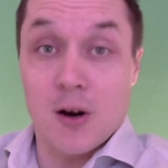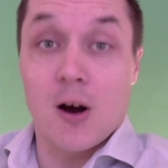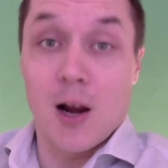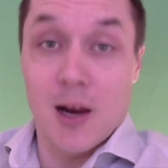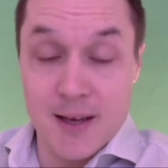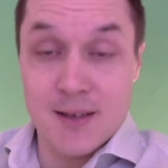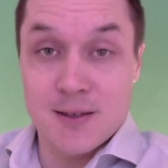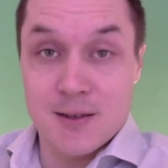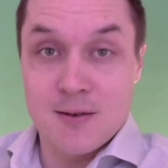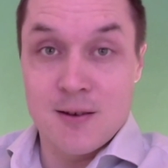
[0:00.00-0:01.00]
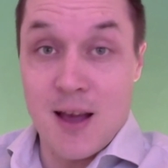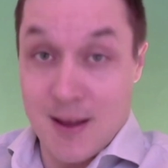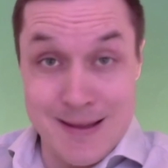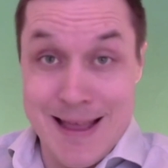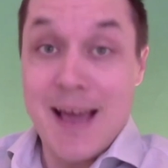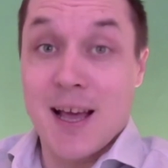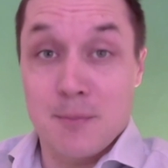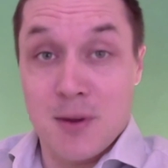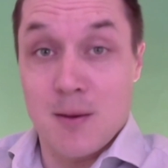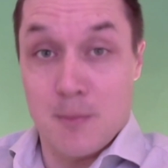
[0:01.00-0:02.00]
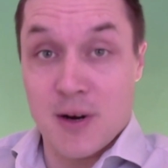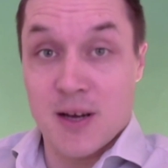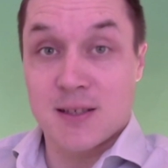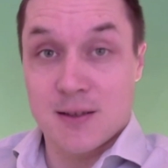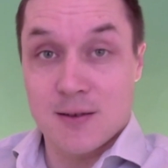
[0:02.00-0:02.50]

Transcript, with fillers: colleagues and they can be impressed,